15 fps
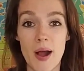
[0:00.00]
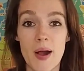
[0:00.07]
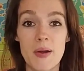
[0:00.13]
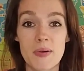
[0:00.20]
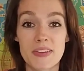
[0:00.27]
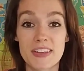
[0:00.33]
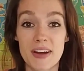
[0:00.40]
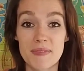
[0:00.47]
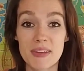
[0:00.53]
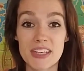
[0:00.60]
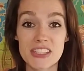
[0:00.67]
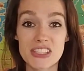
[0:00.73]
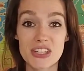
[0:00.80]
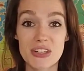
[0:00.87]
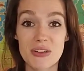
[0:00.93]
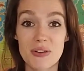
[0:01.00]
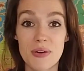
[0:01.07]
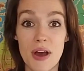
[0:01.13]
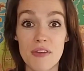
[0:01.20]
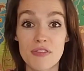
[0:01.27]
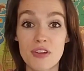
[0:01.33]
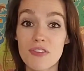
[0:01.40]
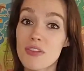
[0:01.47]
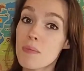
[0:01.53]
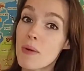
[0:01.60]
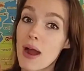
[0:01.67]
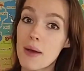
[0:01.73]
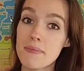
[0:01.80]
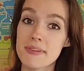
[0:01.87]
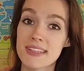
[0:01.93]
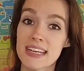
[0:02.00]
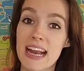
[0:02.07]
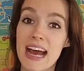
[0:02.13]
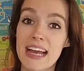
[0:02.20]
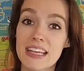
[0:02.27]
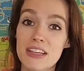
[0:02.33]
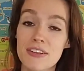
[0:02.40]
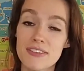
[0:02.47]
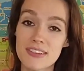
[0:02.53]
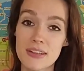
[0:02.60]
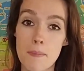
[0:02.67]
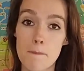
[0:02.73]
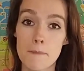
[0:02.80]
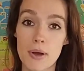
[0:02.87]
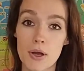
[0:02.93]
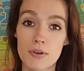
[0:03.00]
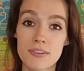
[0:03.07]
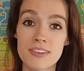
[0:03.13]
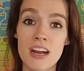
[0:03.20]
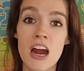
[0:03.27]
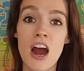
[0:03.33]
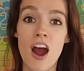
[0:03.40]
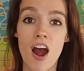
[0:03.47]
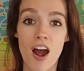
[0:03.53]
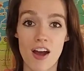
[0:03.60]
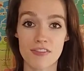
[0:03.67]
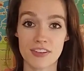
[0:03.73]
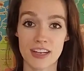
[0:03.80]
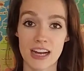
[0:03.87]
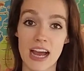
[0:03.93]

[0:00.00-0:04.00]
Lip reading: So I'm going to show you a few of the props that I use the most often.